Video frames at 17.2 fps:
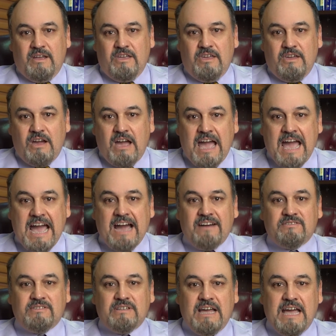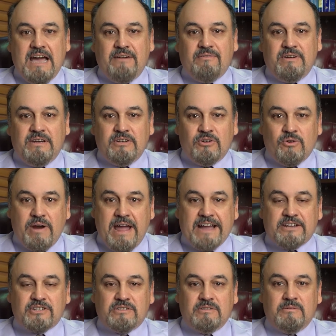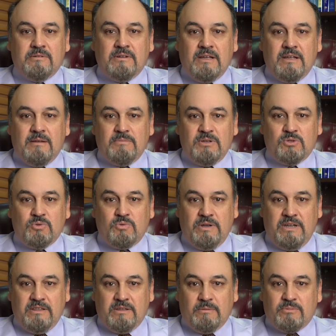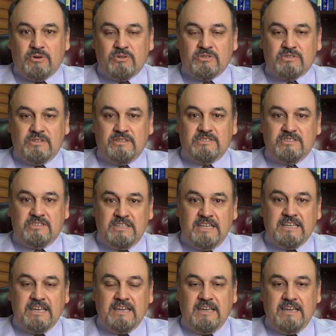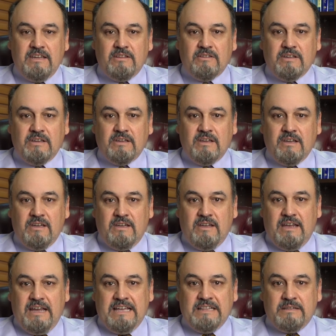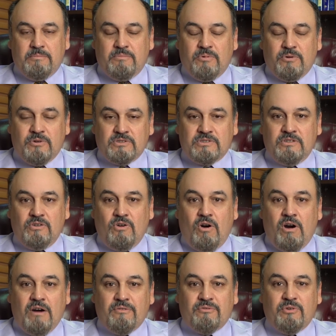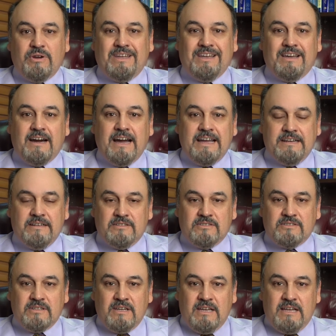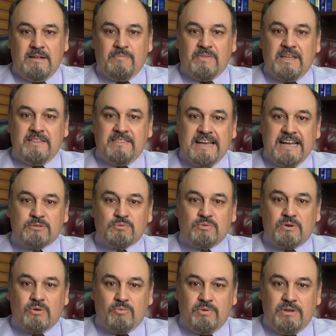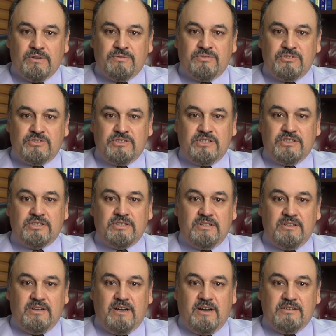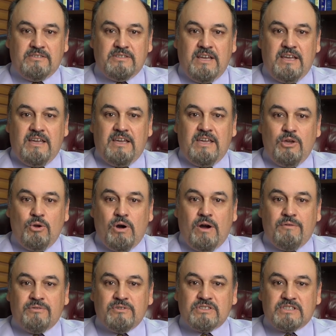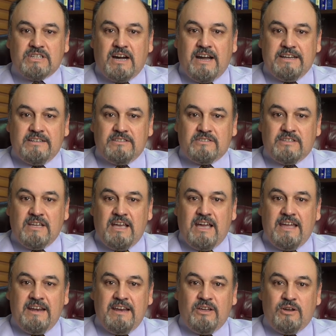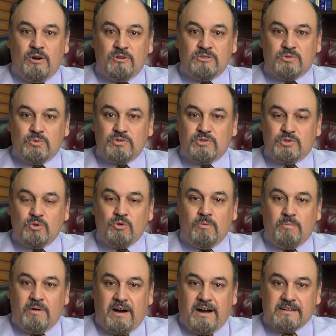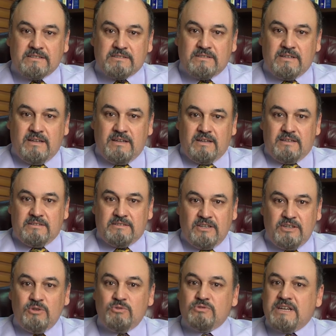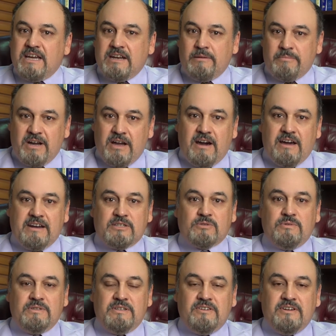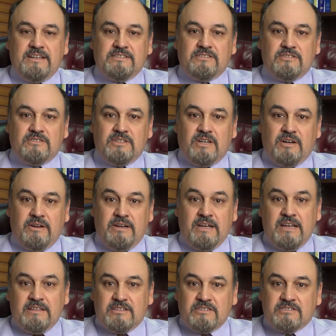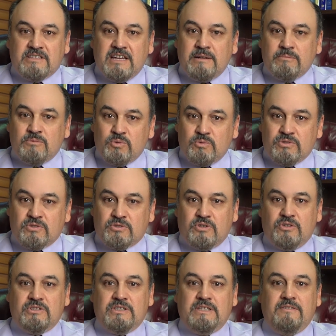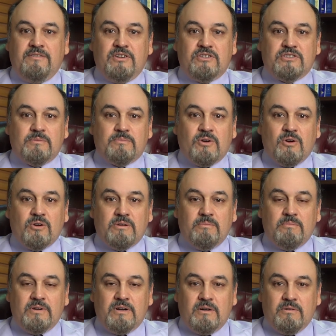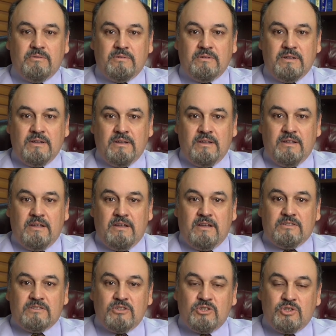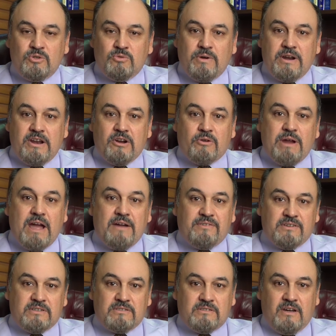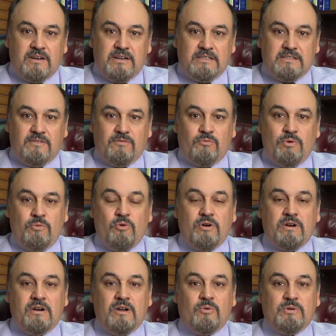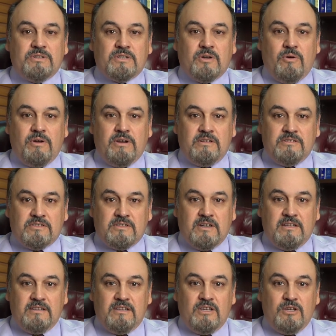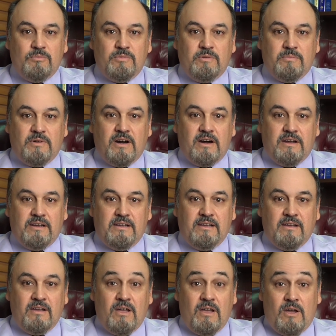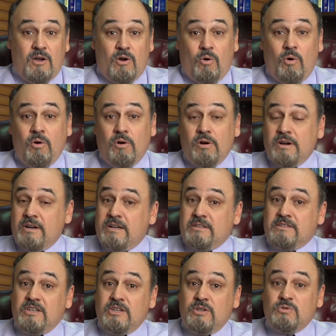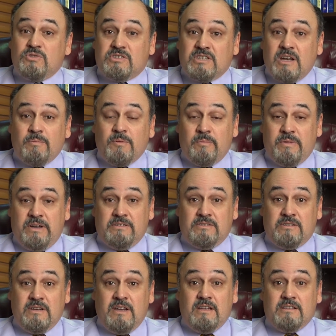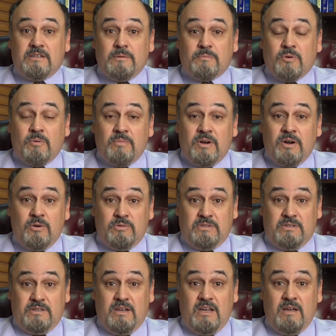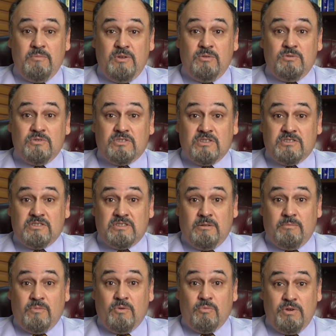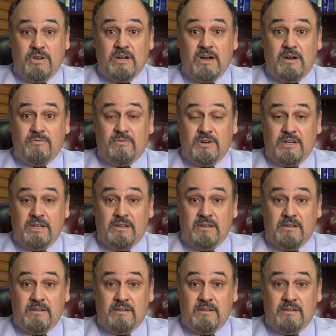you have to have an interaction between the person seeking healing and the person offering guidance. And that's what a real physician does. He offers guidance, and he goes to his toolbox to use antibiotics when they're necessary, to send them to a surgeon if there's a broken bone, to do radiographic studies if we want to know what's going inside the human body, or to use supplements to promote immune system recovery,